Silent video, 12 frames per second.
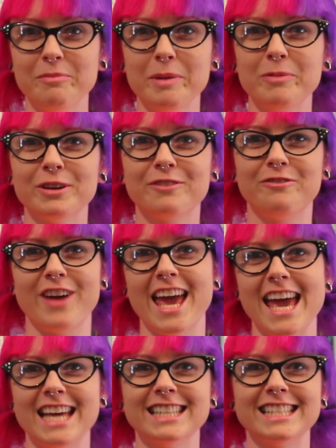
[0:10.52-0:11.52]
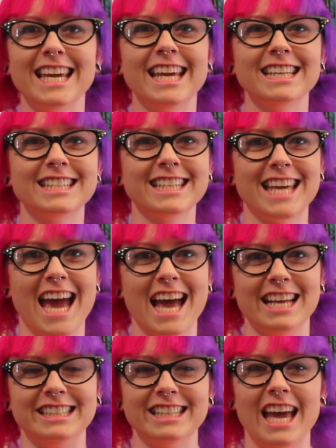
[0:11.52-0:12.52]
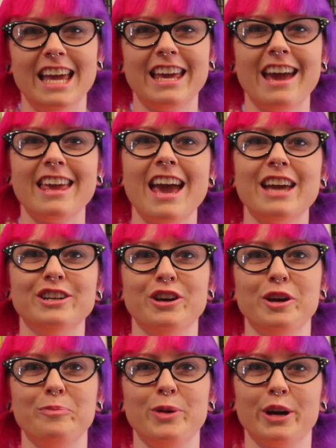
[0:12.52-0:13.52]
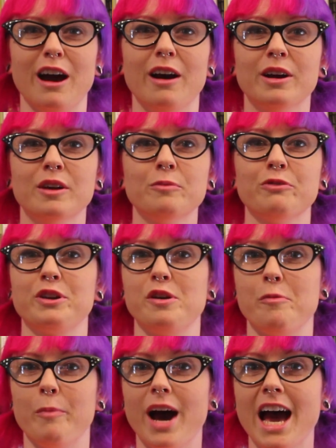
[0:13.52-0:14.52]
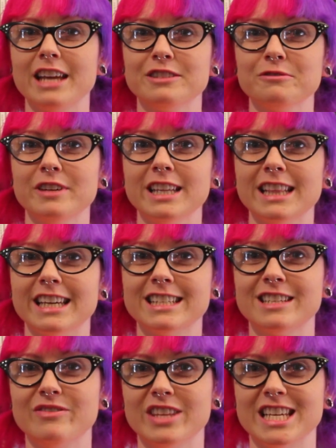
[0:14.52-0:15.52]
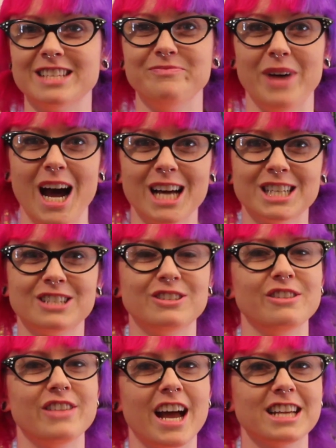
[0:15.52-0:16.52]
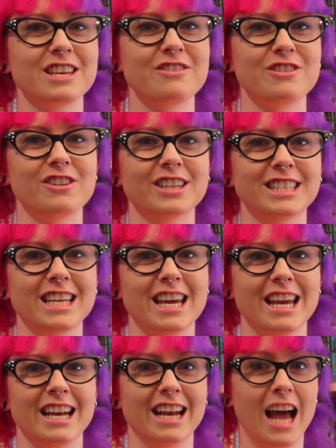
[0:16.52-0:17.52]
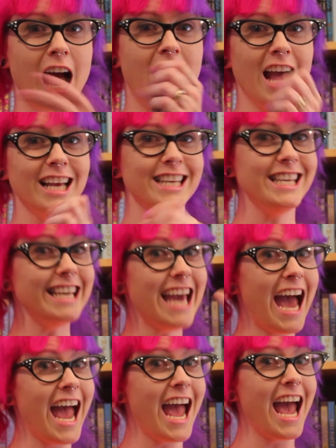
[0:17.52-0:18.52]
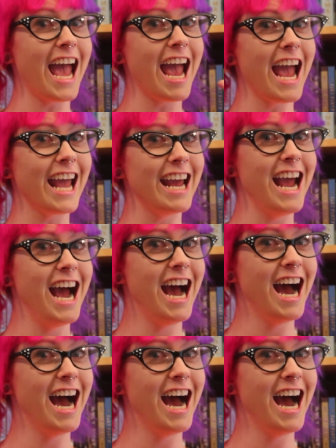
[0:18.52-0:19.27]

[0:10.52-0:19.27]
comic book fans, it's Kaz, aka Nerdburger, bringing you my to-read list for this March 2013. Yay!